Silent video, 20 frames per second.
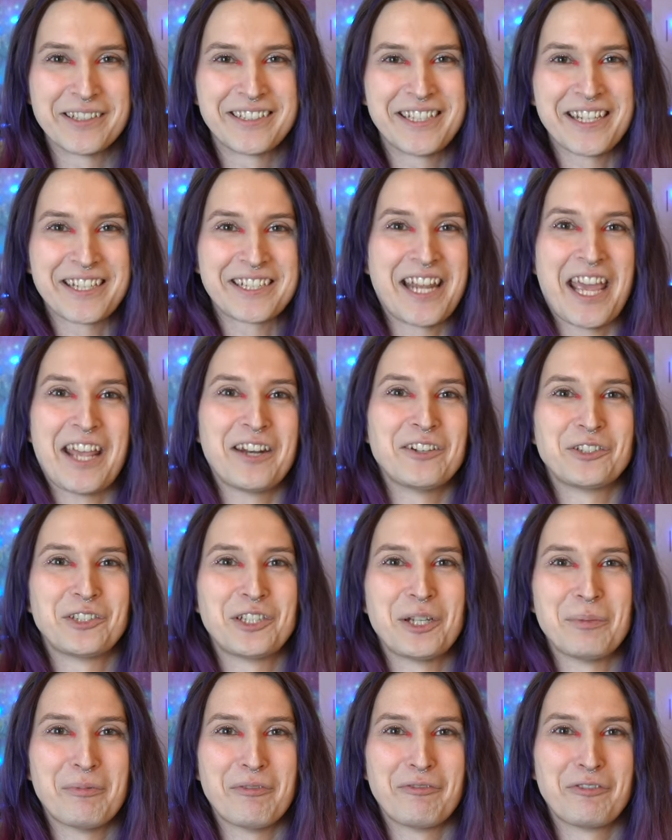
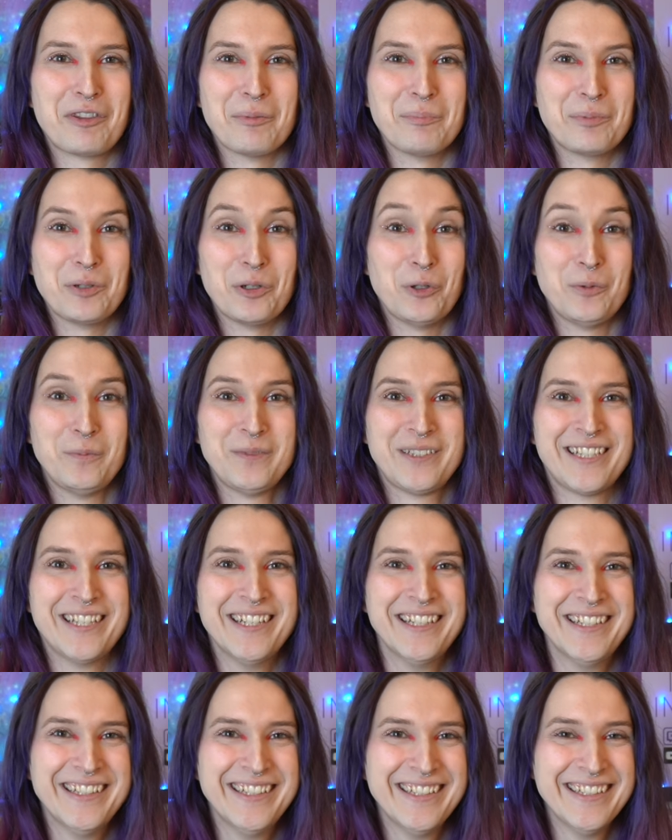dictatorship of the boobs,
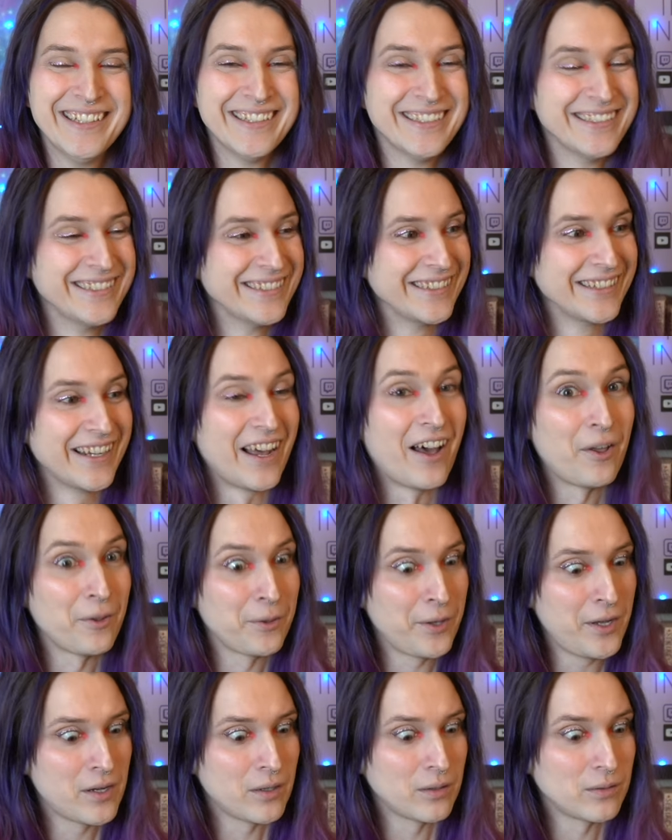
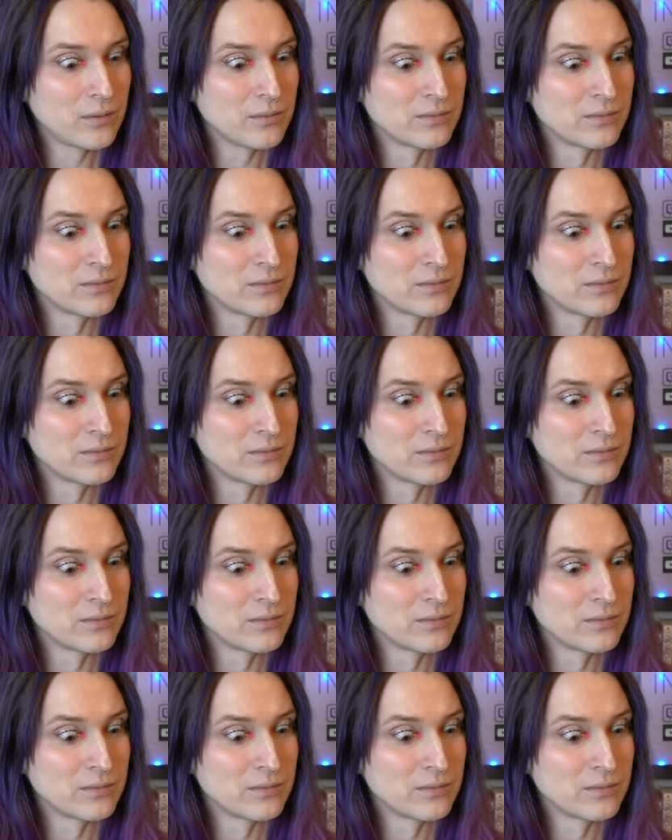although